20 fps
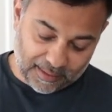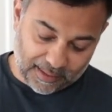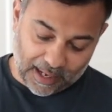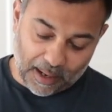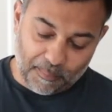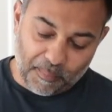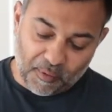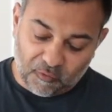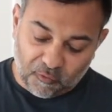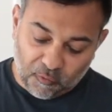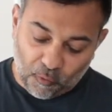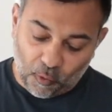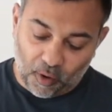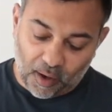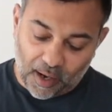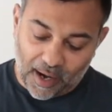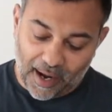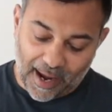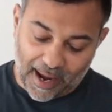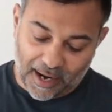And
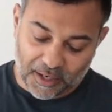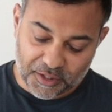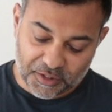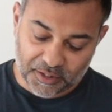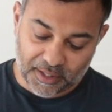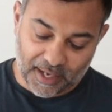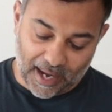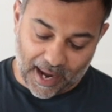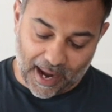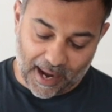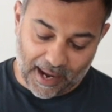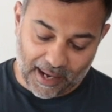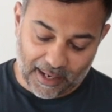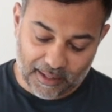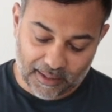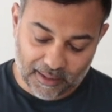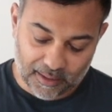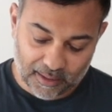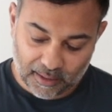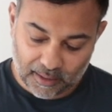before I actually
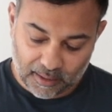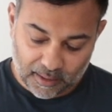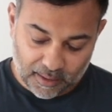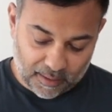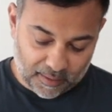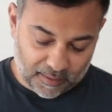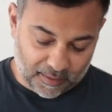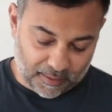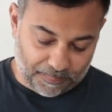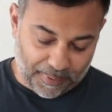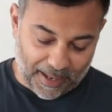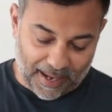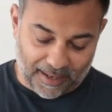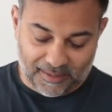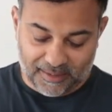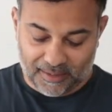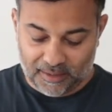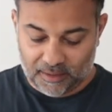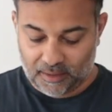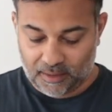add the
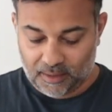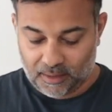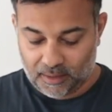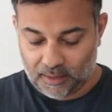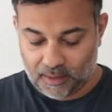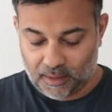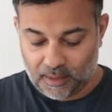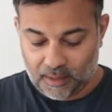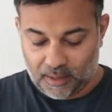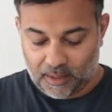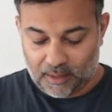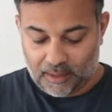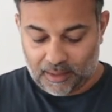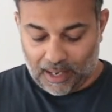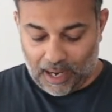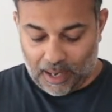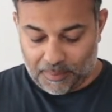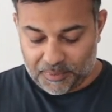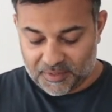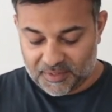pectin,
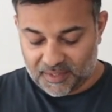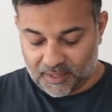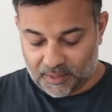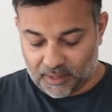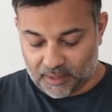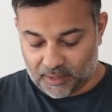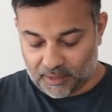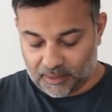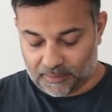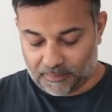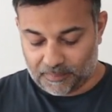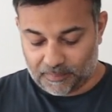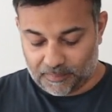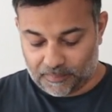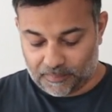I'm just going to